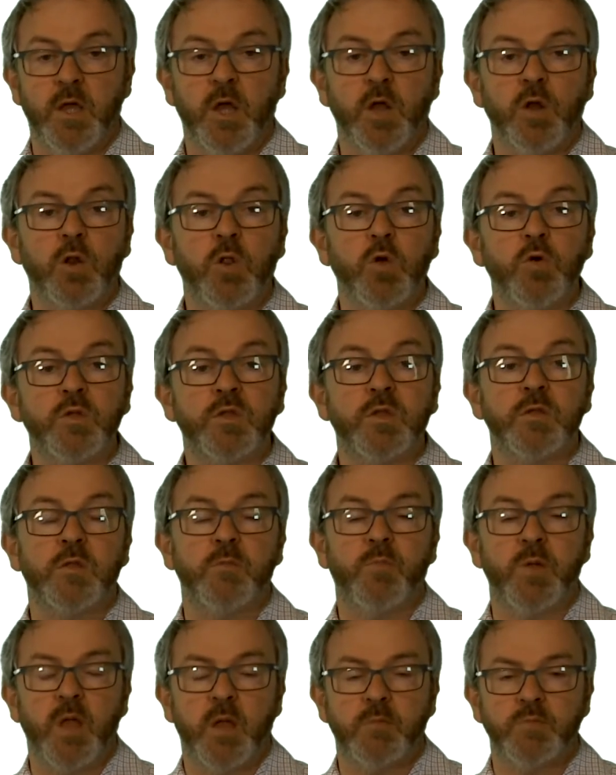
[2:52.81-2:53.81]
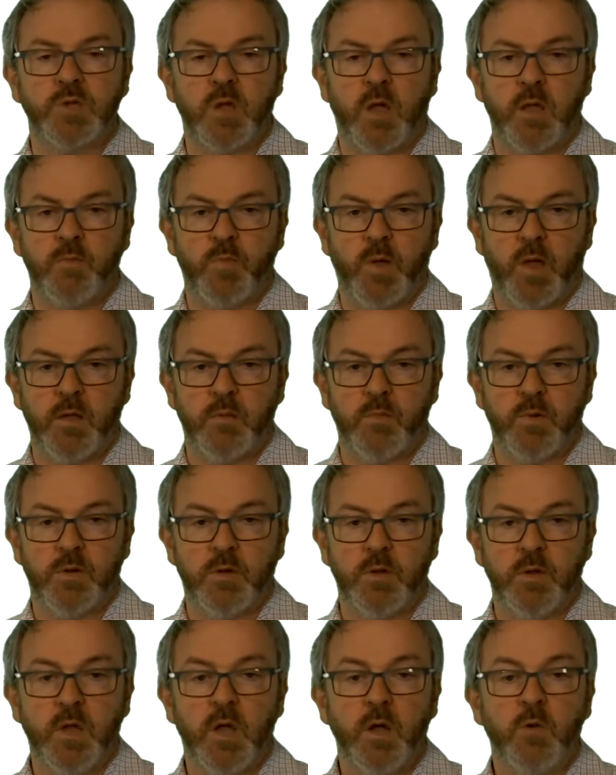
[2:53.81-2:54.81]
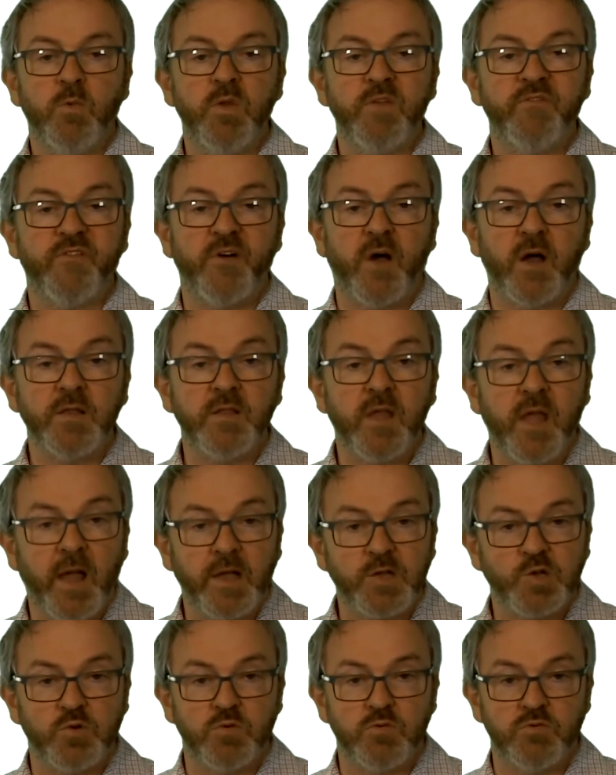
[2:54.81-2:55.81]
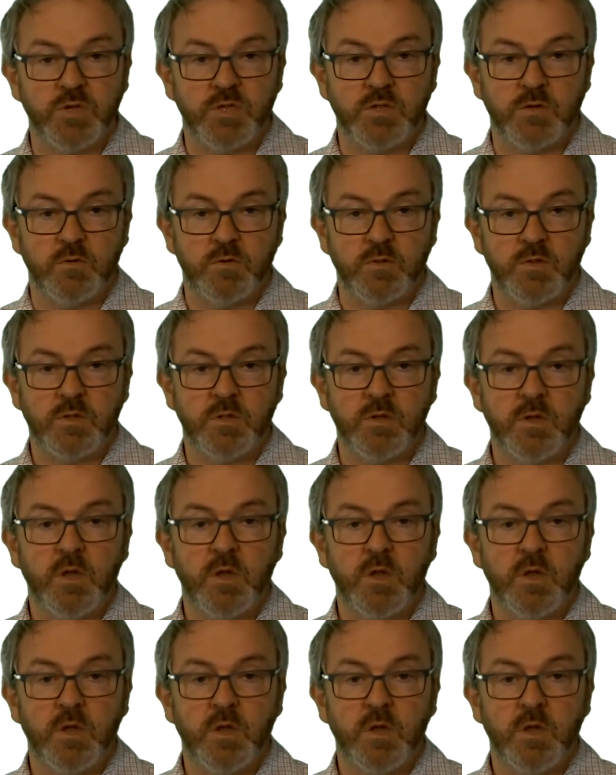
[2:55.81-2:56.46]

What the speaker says: looked at the BMJ paper, we find the actual results.